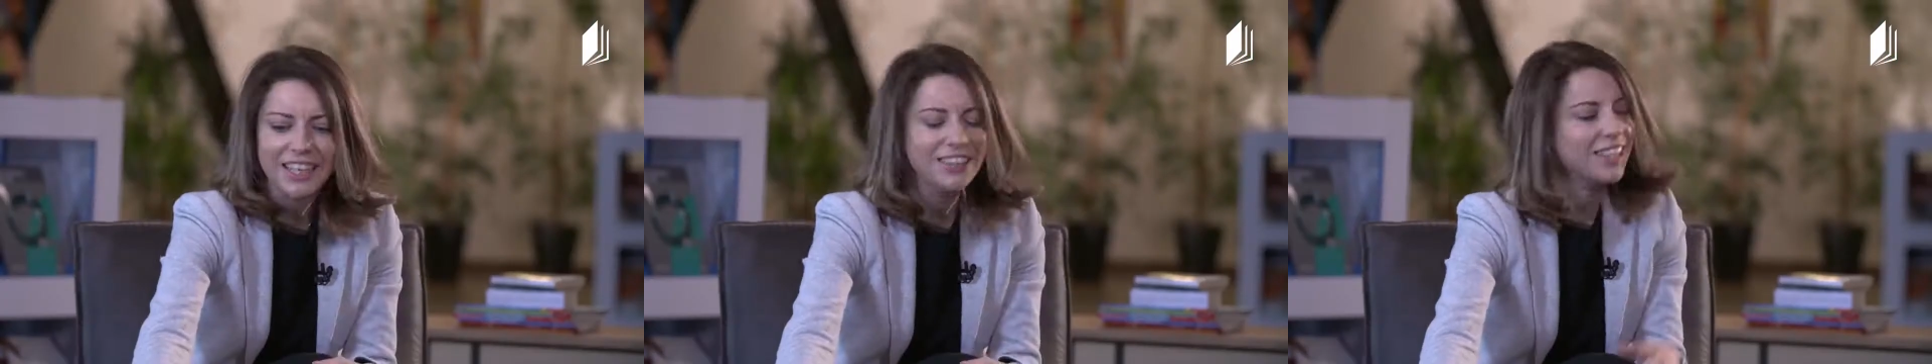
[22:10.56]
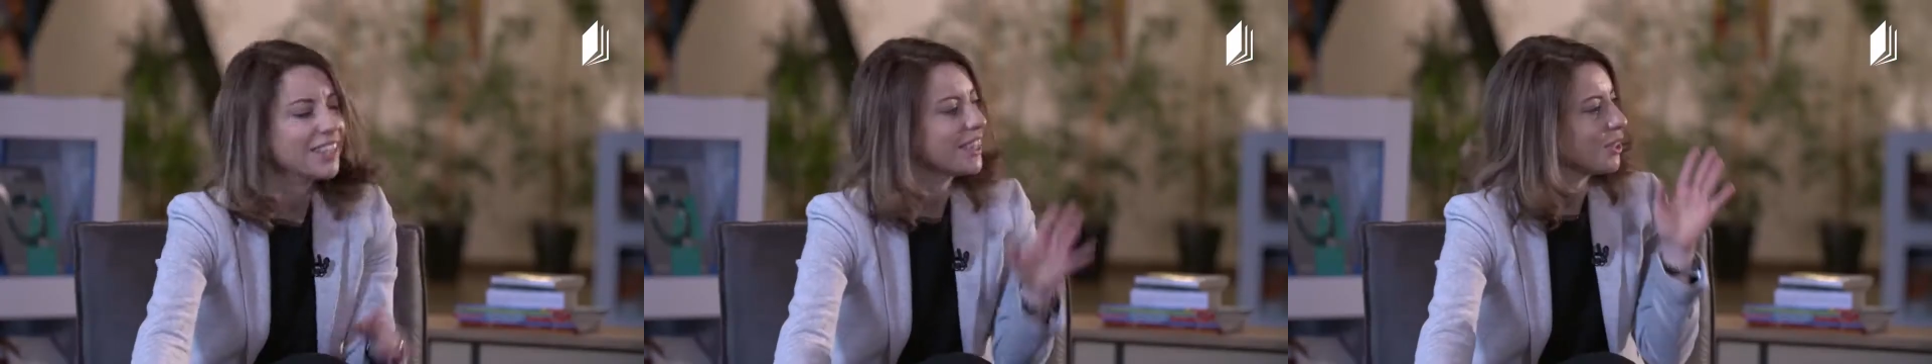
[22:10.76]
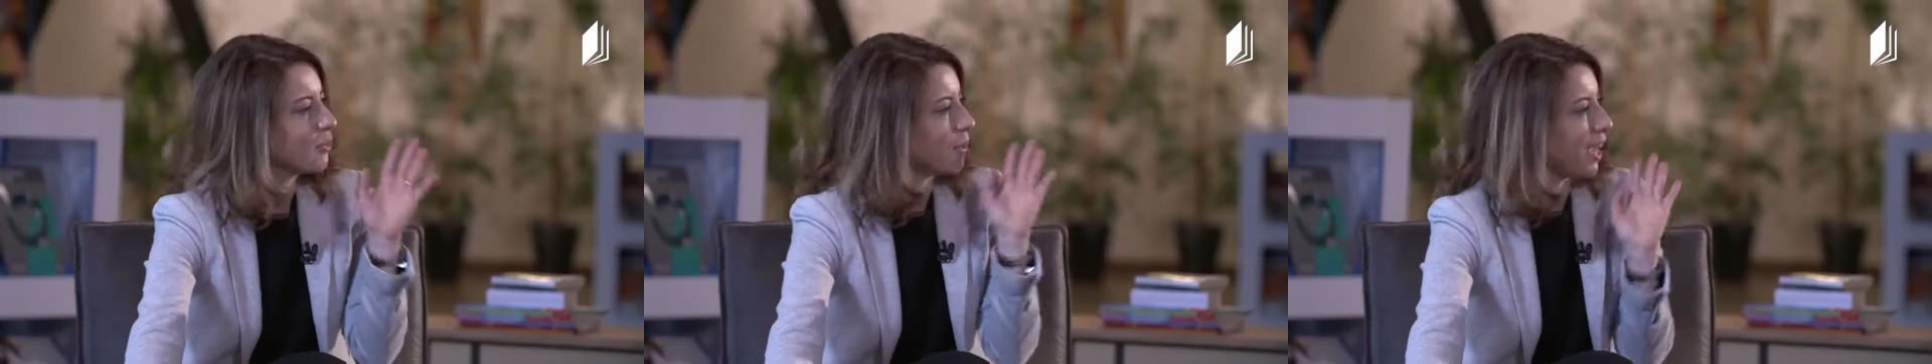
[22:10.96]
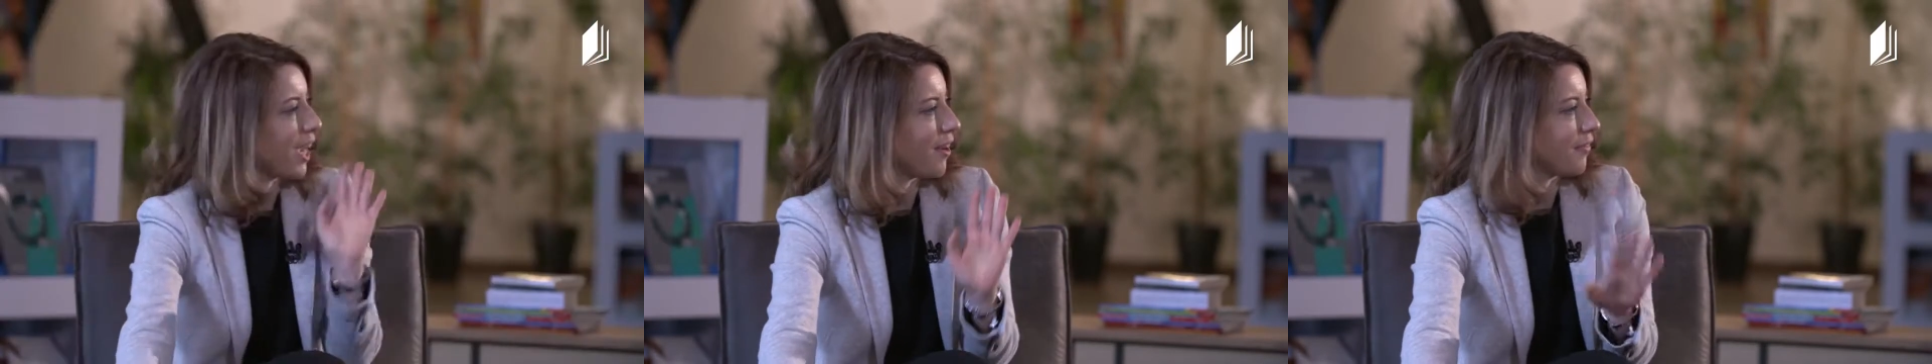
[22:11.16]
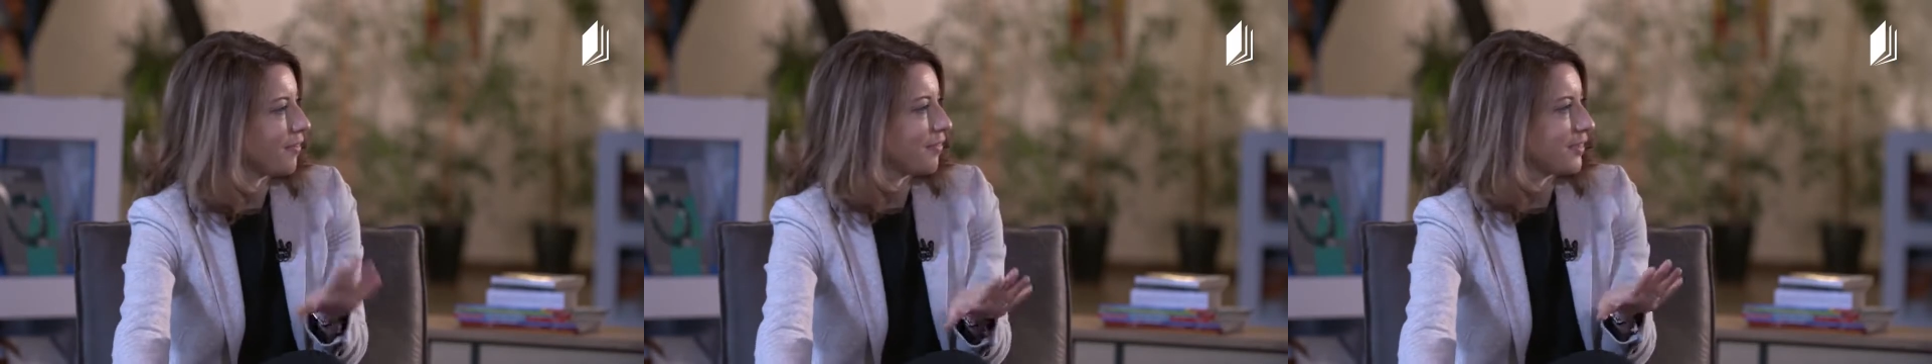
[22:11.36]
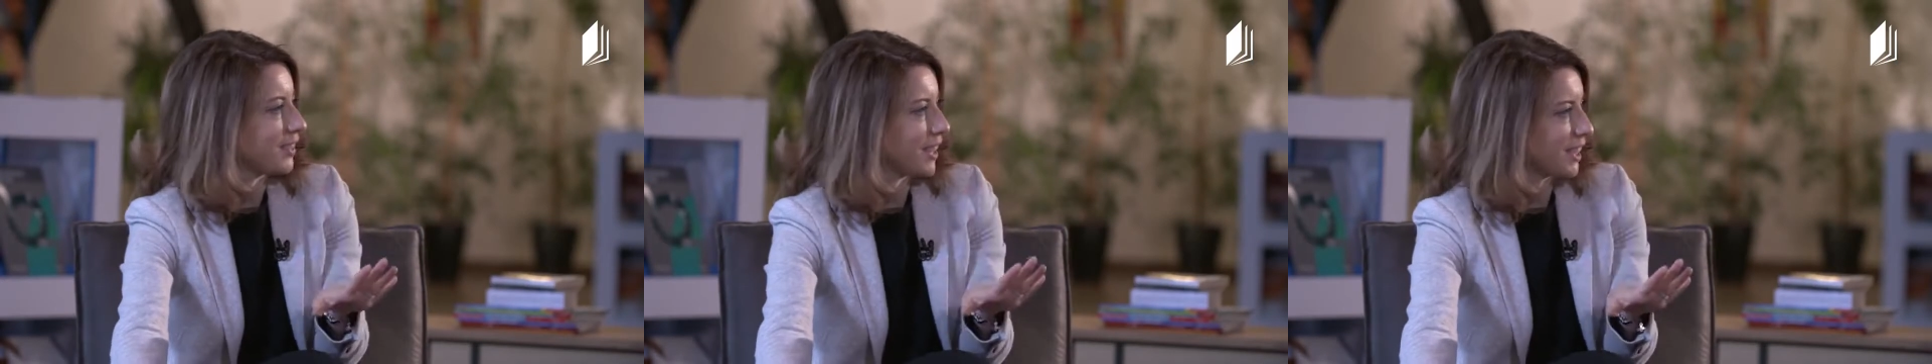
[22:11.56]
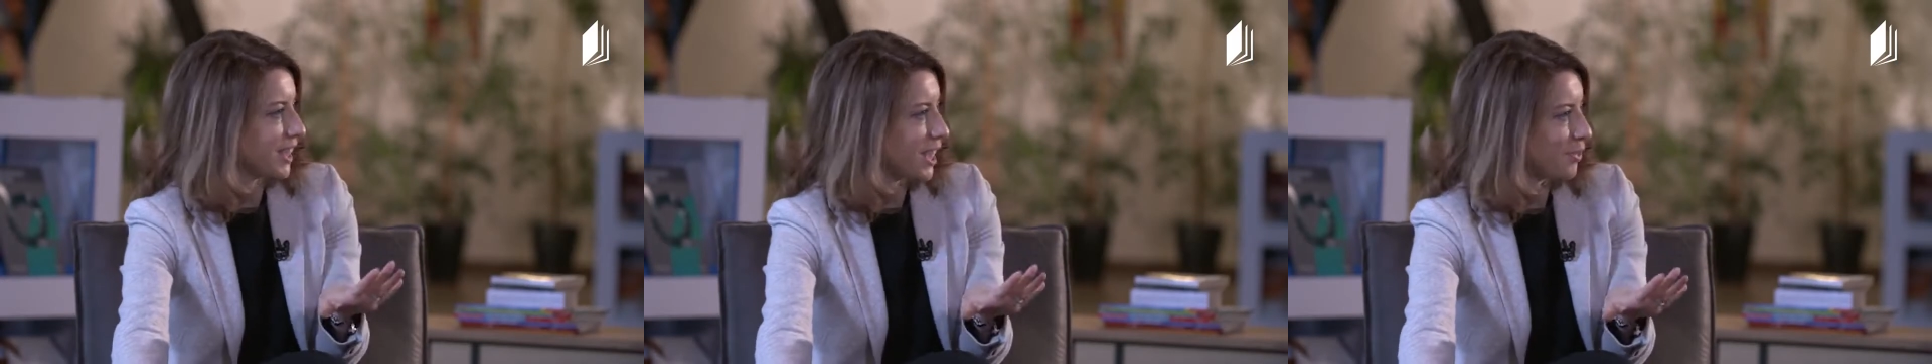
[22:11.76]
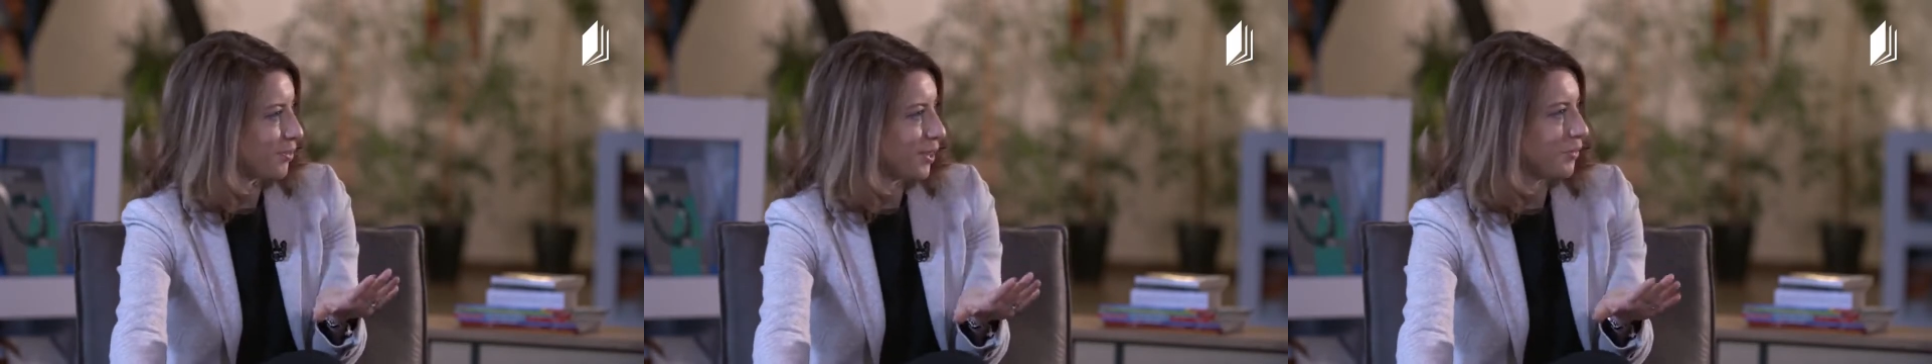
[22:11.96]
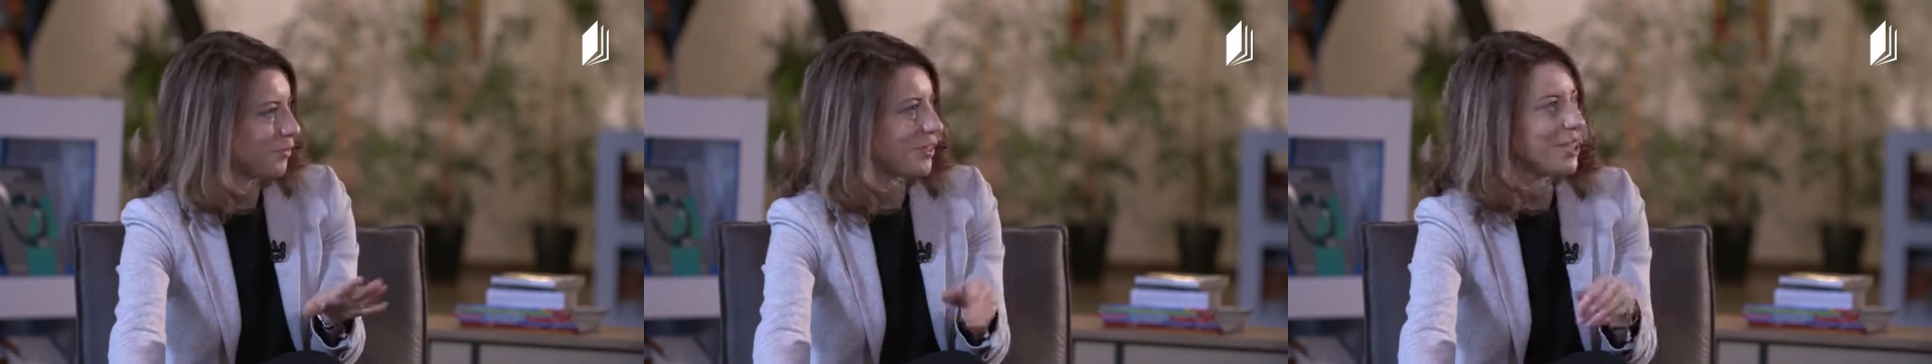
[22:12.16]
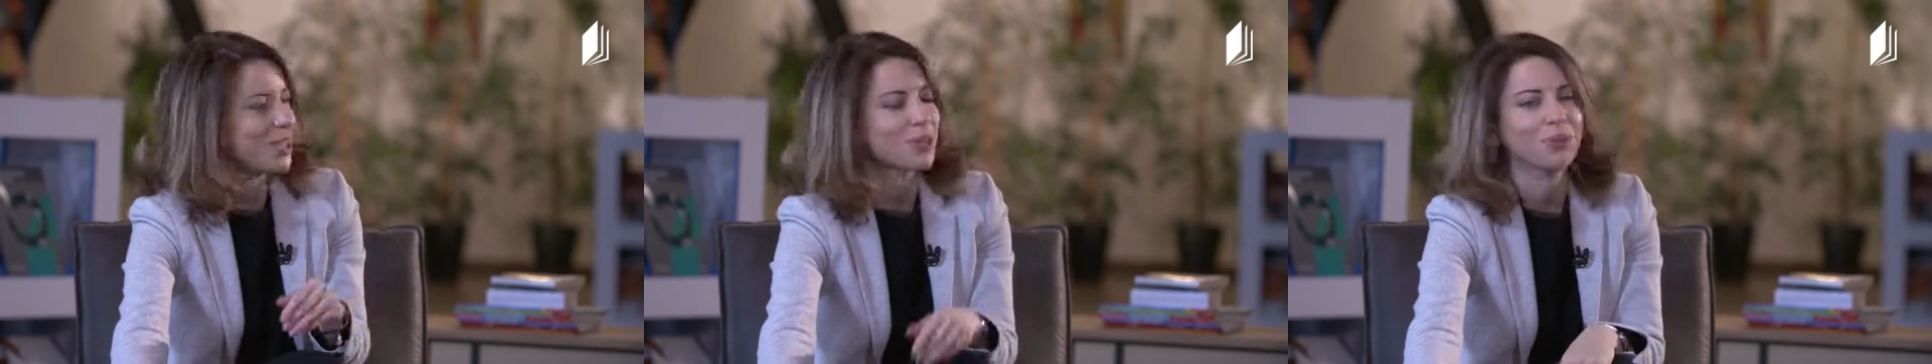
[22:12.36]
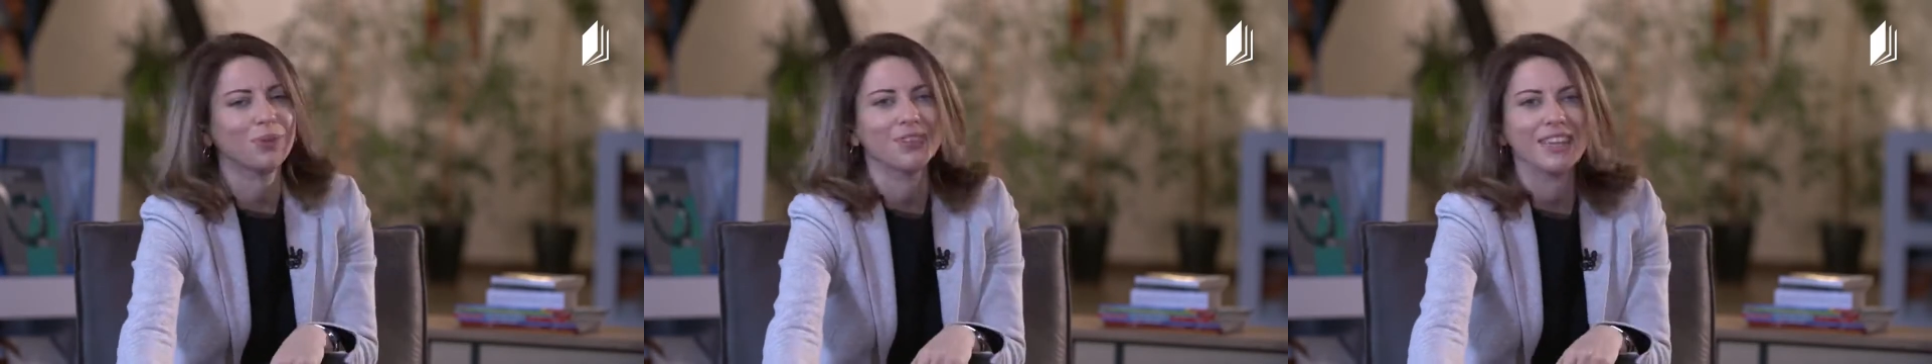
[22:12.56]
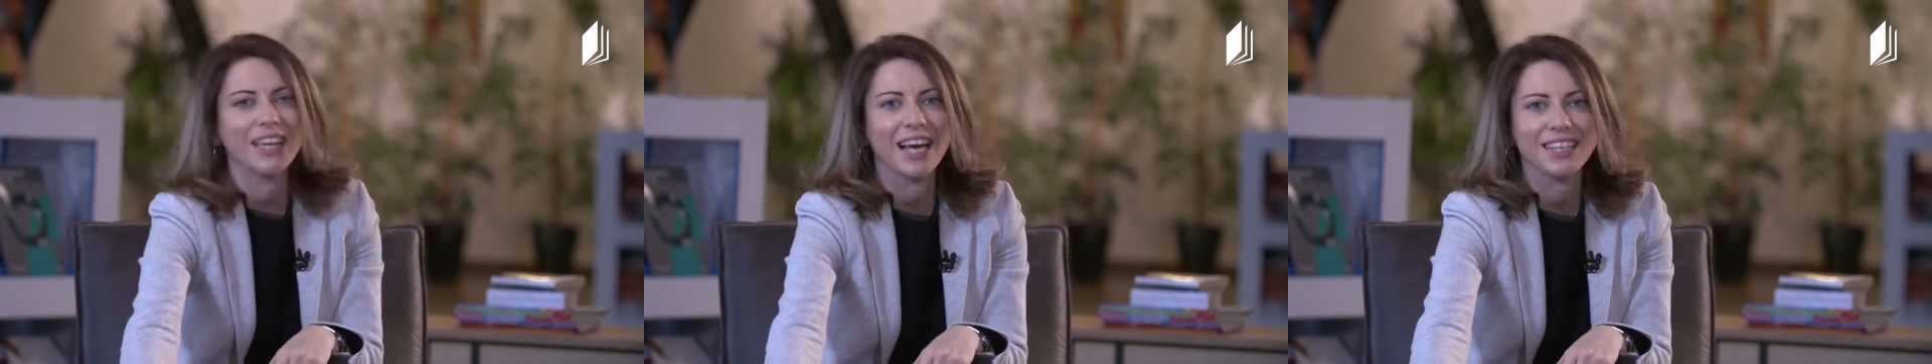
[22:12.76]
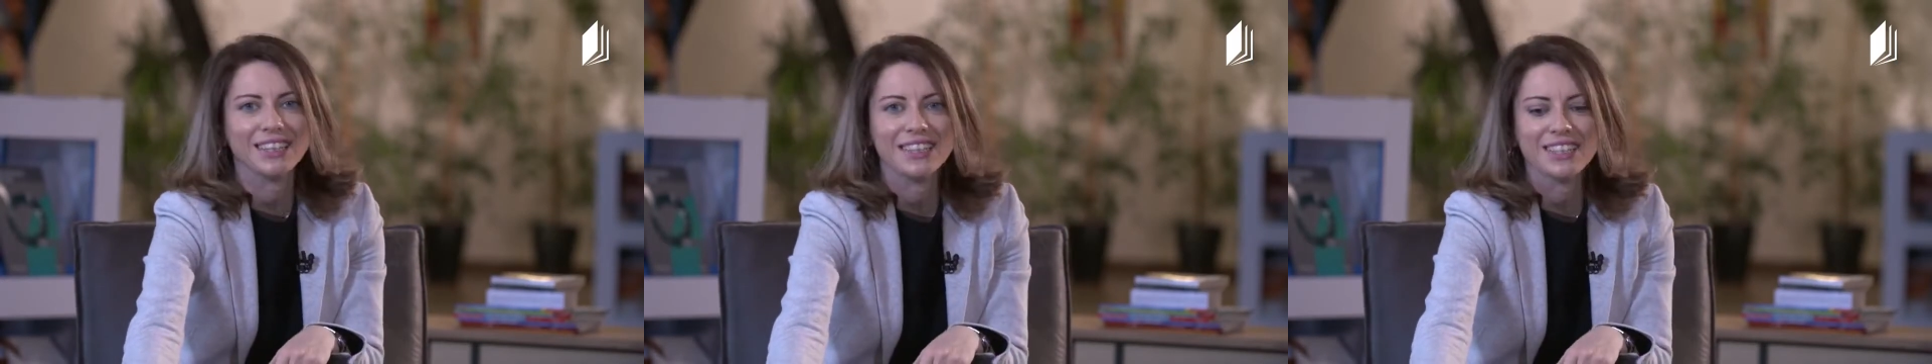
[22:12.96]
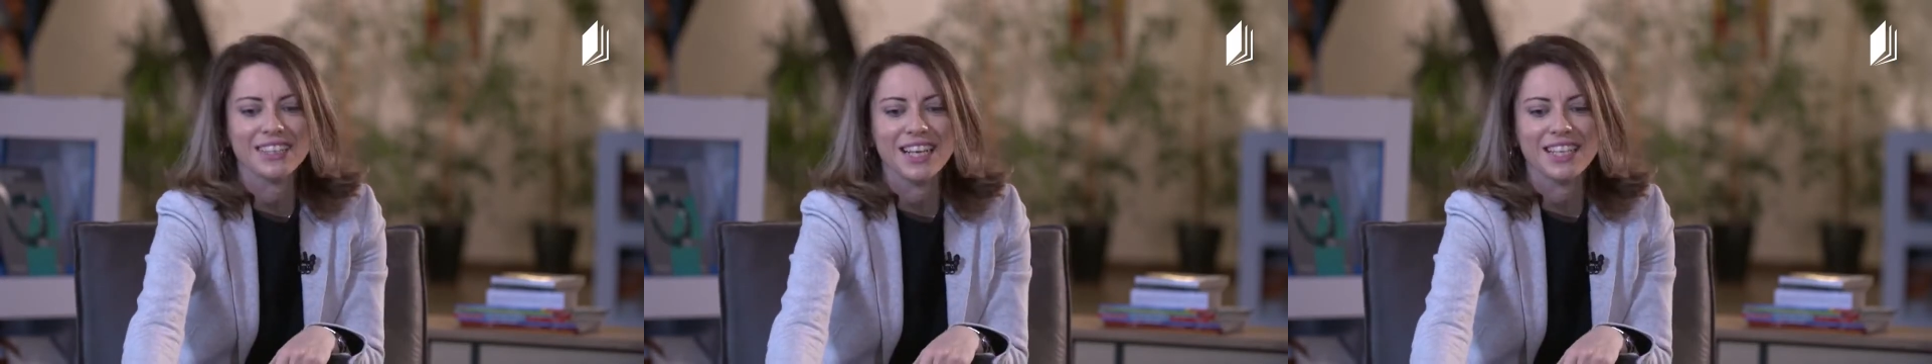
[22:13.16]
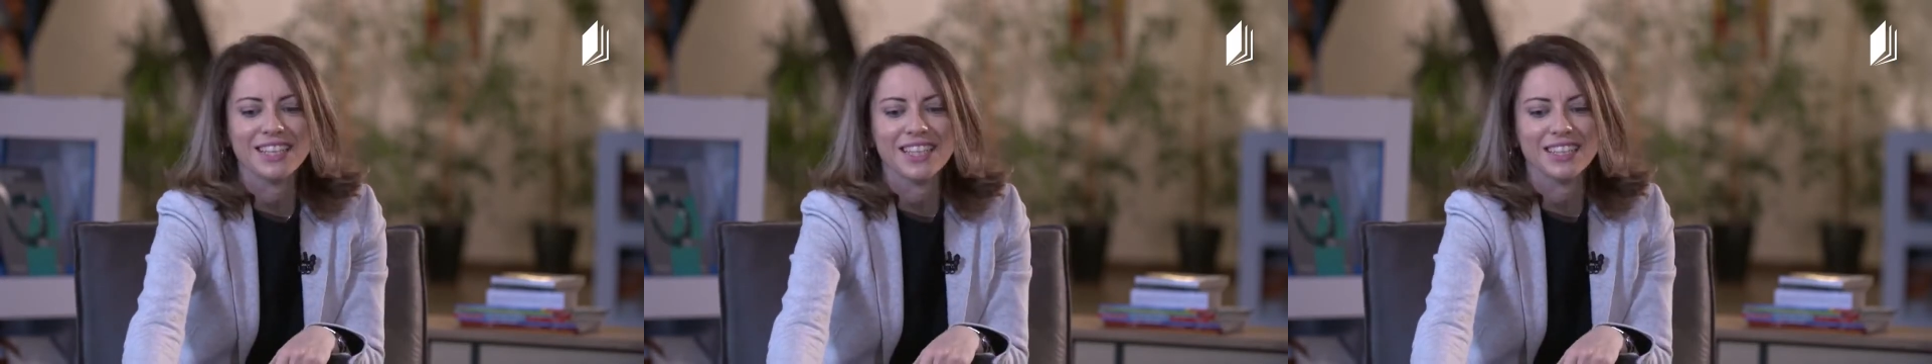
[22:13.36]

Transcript: I think that we have successfully finished with the exercise